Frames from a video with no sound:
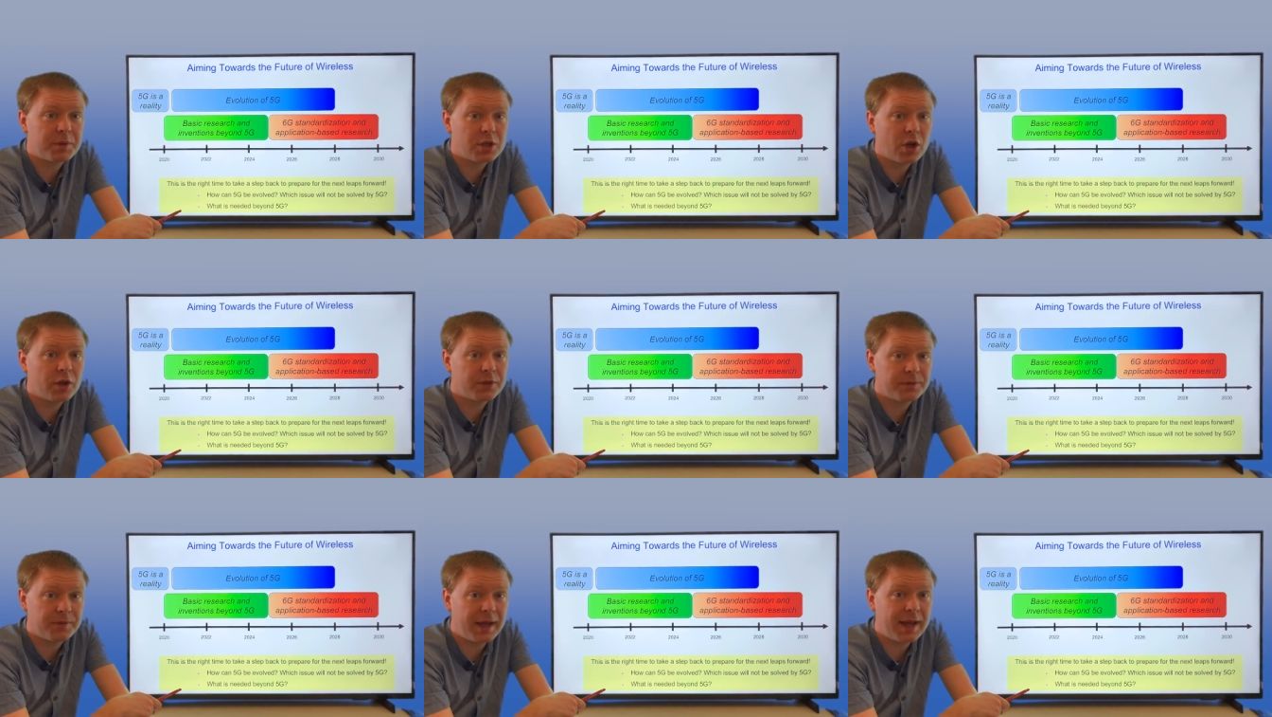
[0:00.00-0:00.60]

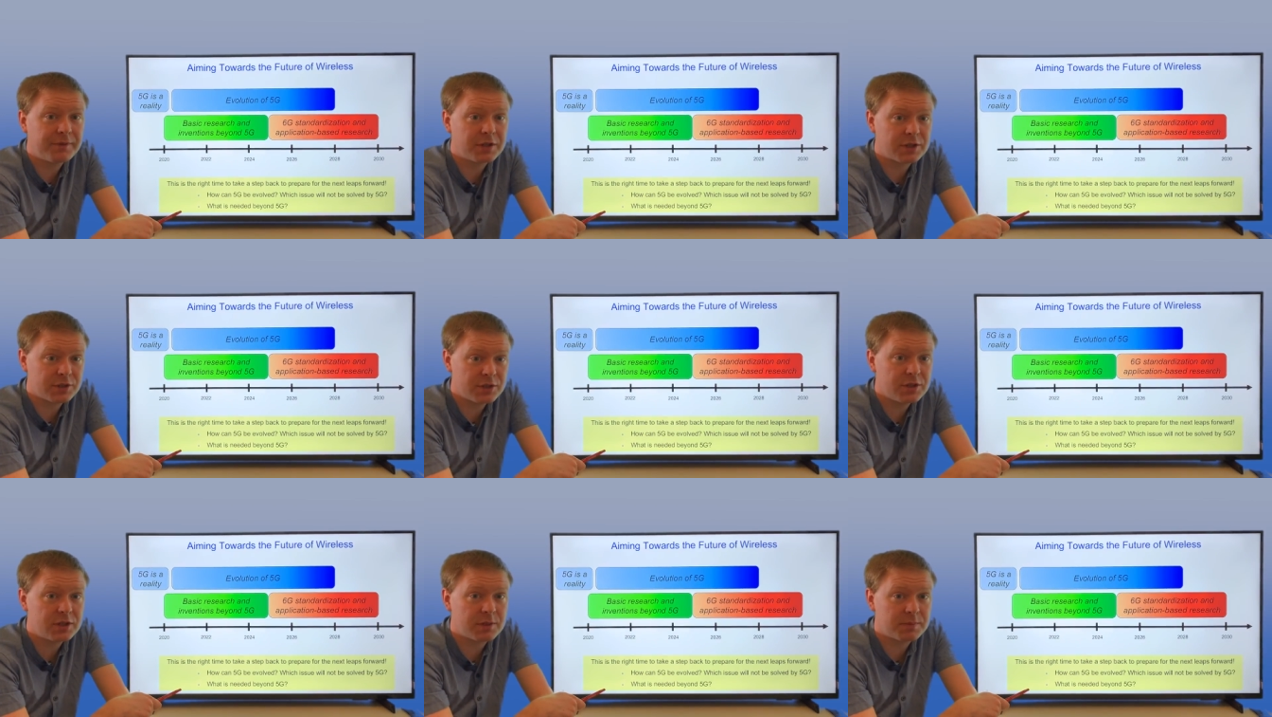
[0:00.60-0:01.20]
beyond 5G
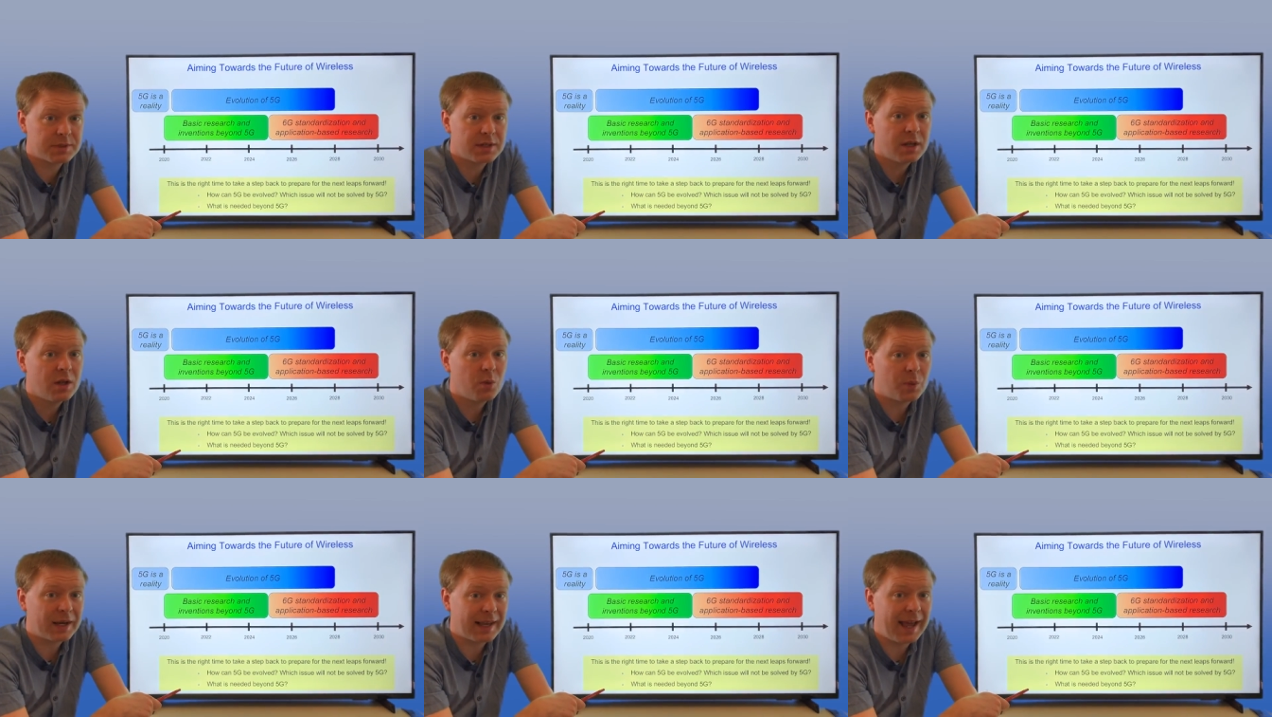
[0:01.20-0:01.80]
systems
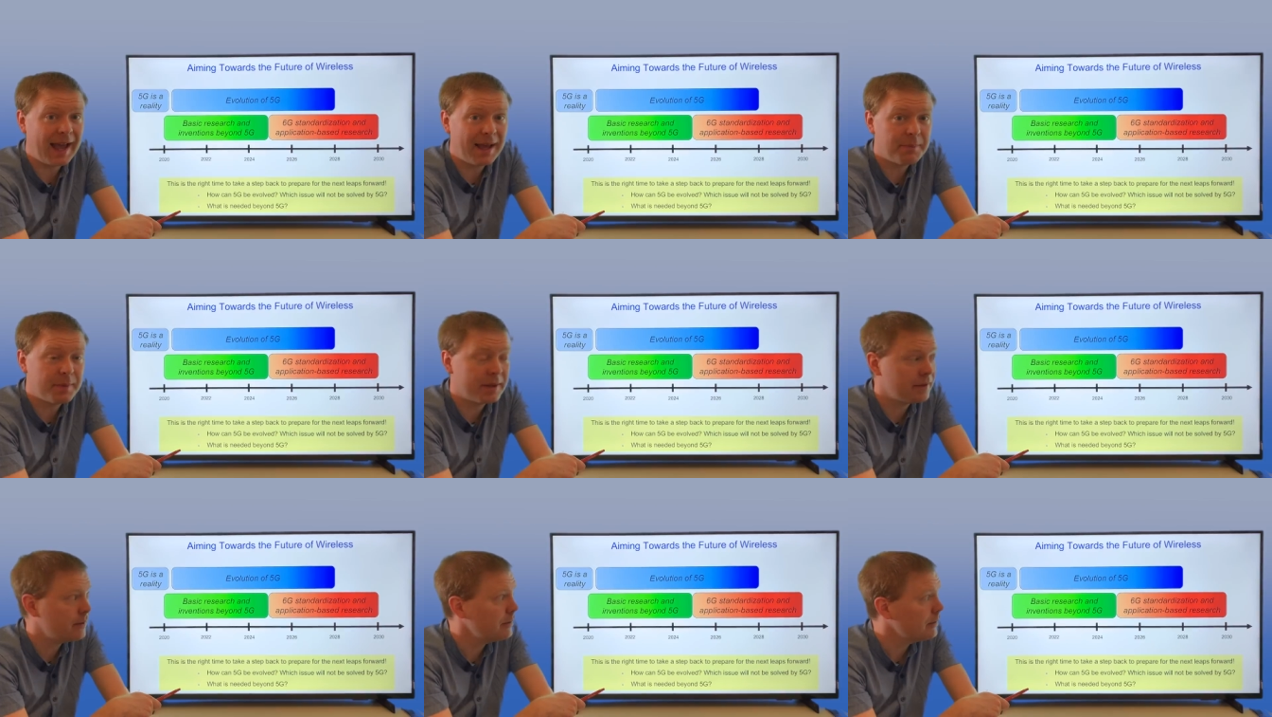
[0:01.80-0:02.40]
will
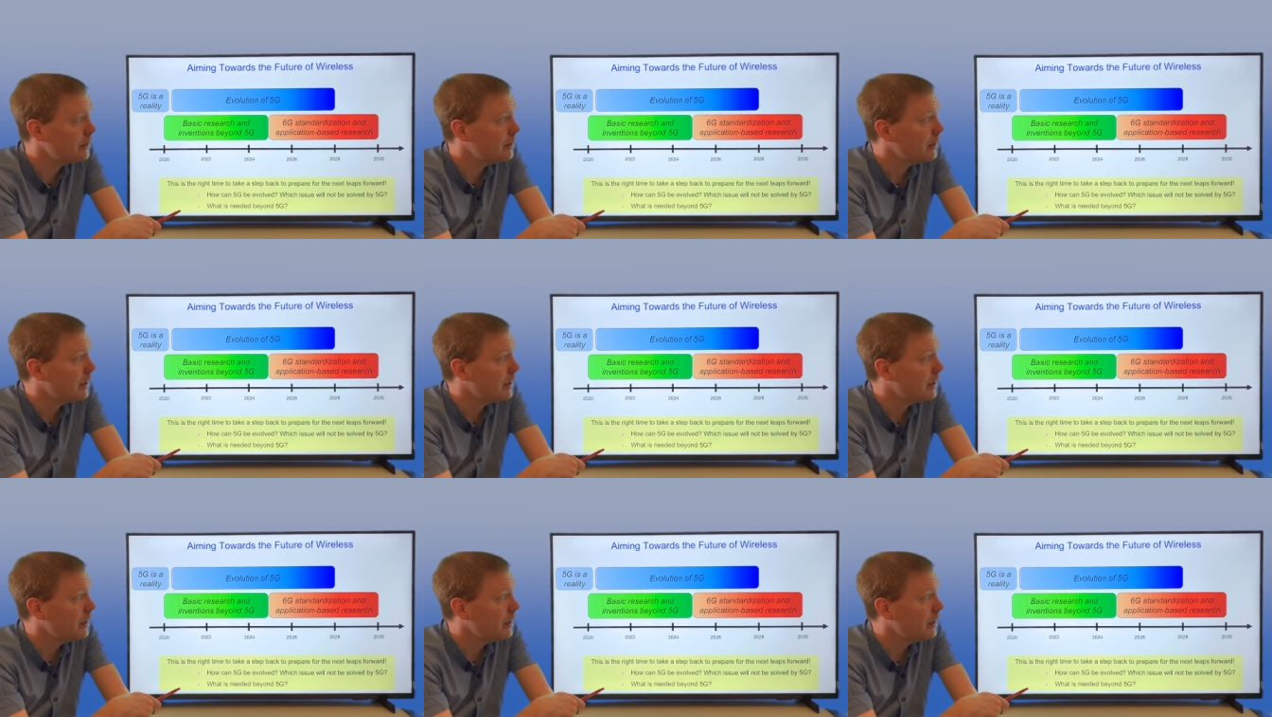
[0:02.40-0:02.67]
happen.